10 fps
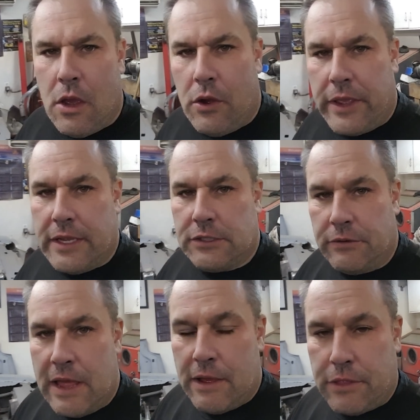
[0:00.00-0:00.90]
Okay,
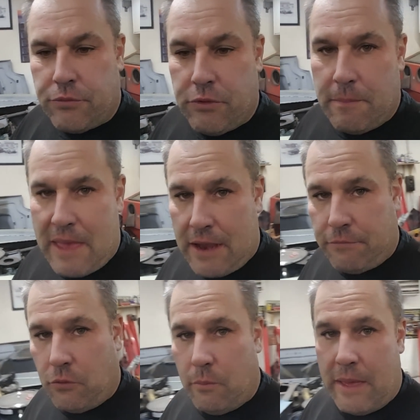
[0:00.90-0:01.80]
so now I threw the
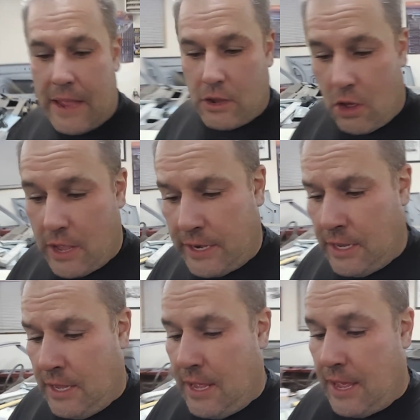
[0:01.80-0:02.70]
manifold back on,
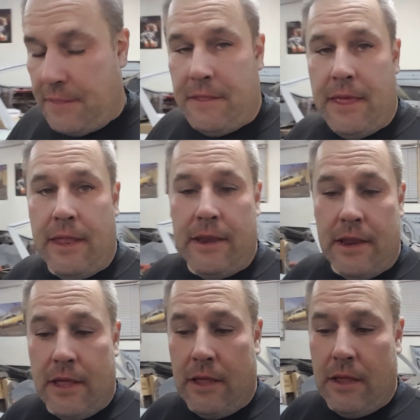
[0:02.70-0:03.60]
and
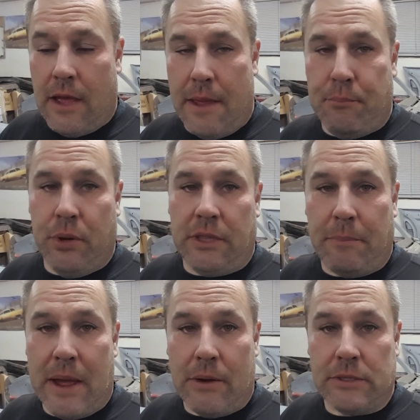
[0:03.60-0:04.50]
then I put the
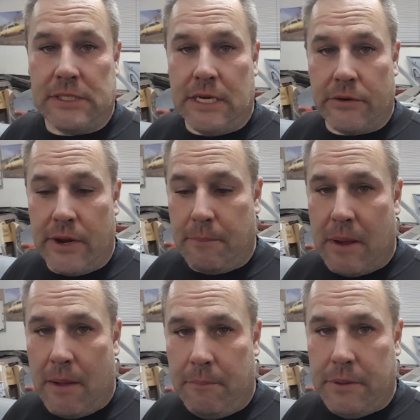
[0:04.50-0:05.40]
power steering
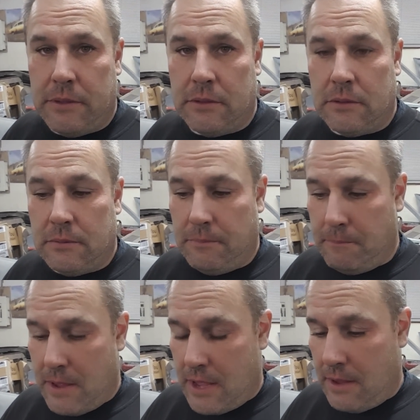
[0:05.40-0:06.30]
pump
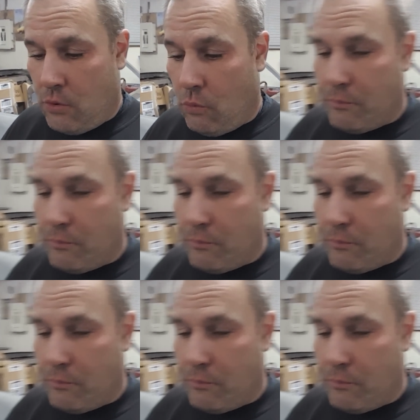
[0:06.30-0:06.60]
whole